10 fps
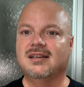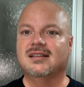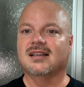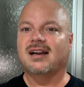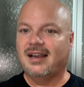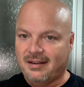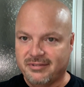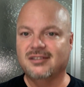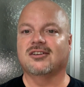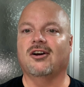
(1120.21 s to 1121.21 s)
that I
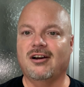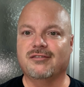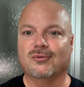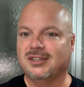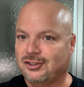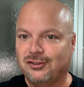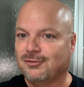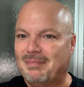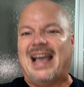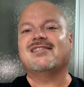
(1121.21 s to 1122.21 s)
have to offer, which is
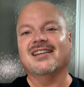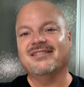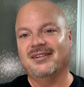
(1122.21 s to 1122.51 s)
massive,